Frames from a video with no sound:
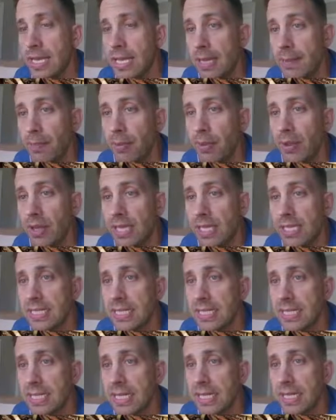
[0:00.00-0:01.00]
in
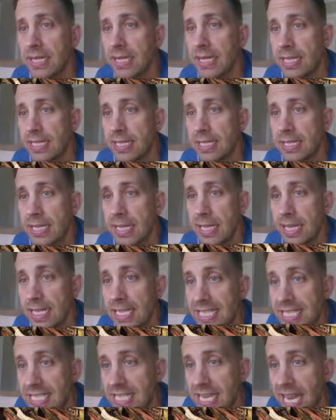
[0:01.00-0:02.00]
place, that's
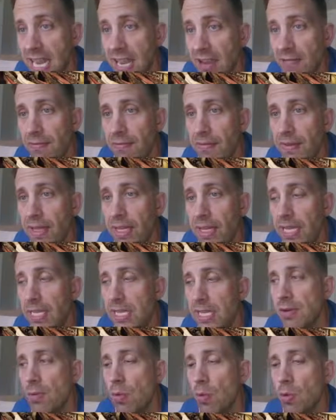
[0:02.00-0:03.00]
safe,
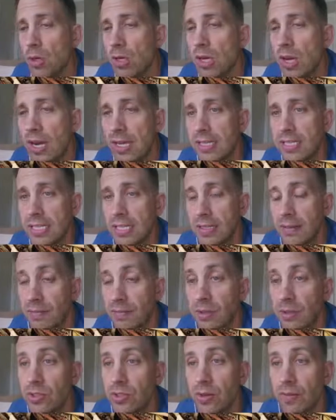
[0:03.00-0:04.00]
and it won't cause any
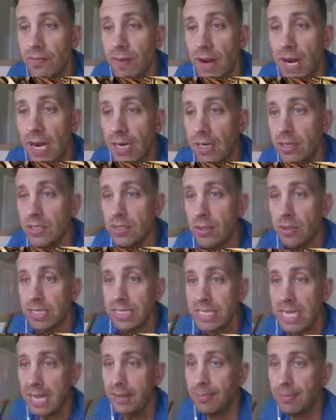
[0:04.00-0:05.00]
future fires or
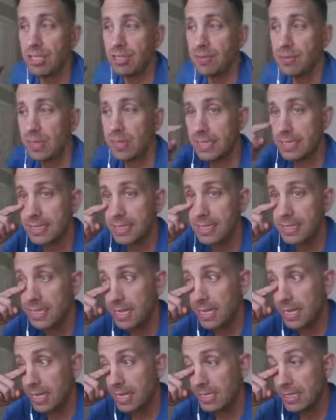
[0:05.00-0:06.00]
damage, because
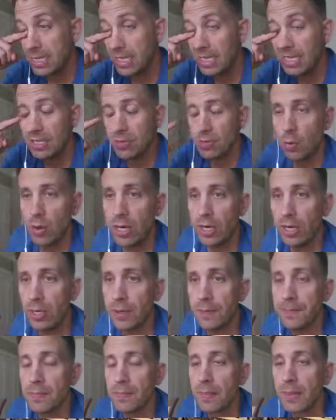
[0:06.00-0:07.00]
that is
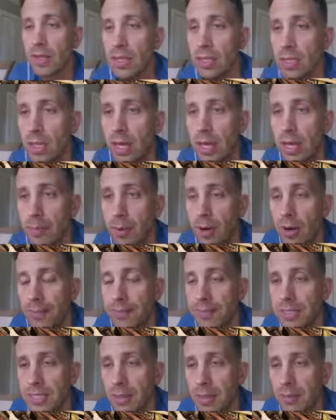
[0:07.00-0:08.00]
where a lot of
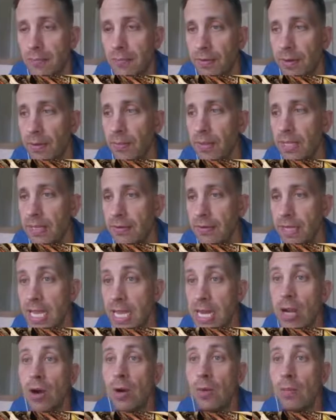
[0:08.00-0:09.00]
problems come from
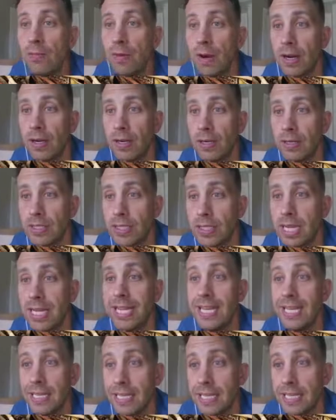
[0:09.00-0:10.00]
in home fires,
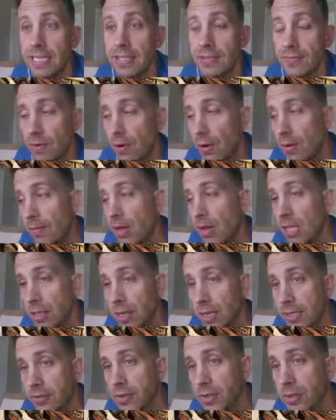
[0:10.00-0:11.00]
is from
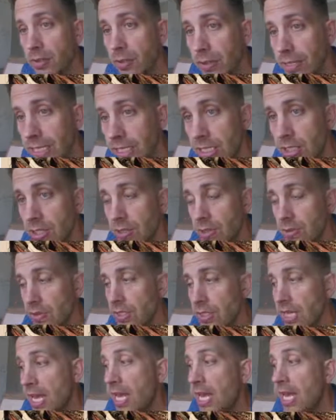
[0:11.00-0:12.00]
electrical
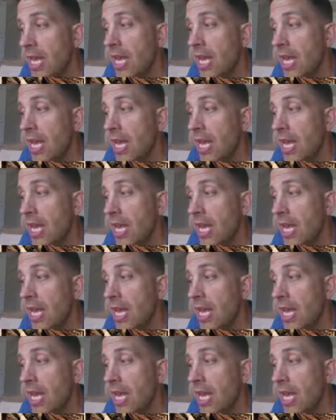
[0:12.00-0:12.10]
issues.